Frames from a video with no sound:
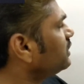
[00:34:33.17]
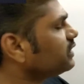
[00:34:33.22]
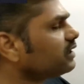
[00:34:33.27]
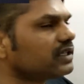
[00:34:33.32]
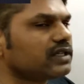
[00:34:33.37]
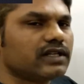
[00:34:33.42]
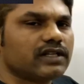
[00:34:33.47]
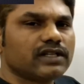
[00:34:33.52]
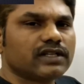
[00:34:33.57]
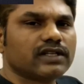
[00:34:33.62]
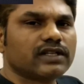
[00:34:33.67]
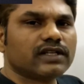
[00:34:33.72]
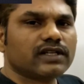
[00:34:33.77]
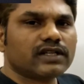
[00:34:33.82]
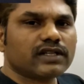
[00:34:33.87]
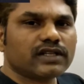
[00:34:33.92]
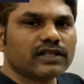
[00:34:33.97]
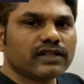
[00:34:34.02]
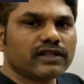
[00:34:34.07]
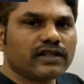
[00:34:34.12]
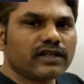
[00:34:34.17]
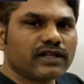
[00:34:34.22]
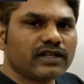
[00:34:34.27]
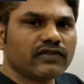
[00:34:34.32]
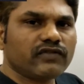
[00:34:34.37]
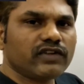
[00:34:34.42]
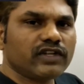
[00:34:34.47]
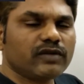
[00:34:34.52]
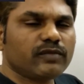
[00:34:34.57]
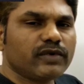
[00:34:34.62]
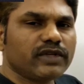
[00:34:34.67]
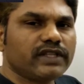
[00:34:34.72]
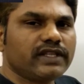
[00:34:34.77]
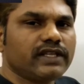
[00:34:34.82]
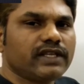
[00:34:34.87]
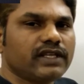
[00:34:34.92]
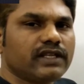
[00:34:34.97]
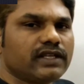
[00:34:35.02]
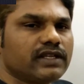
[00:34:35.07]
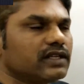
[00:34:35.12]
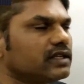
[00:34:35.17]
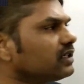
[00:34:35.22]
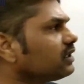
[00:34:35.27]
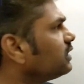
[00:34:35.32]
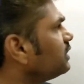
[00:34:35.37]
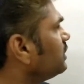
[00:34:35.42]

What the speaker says: then that will be the